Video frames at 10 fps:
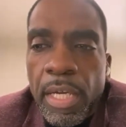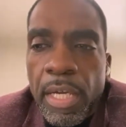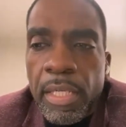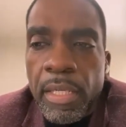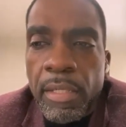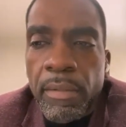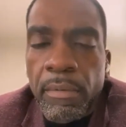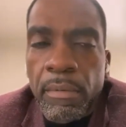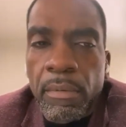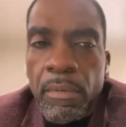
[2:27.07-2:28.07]
And then
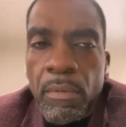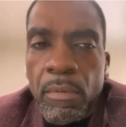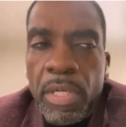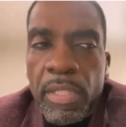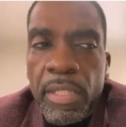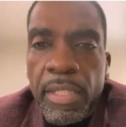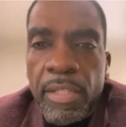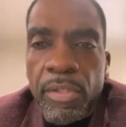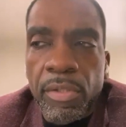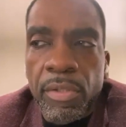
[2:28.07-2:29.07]
what is it
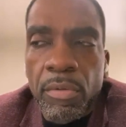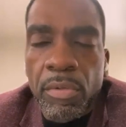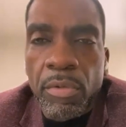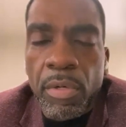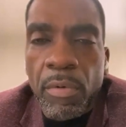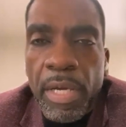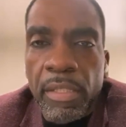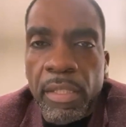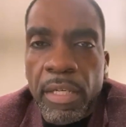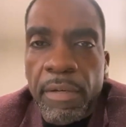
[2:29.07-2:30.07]
that you do at
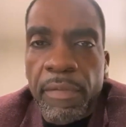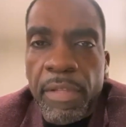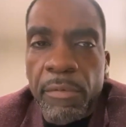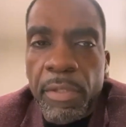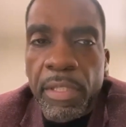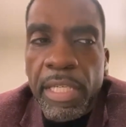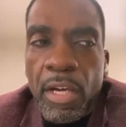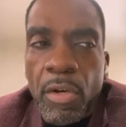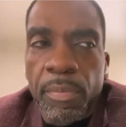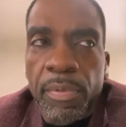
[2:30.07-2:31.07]
White Glove that really
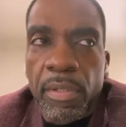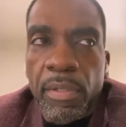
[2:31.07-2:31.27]
helps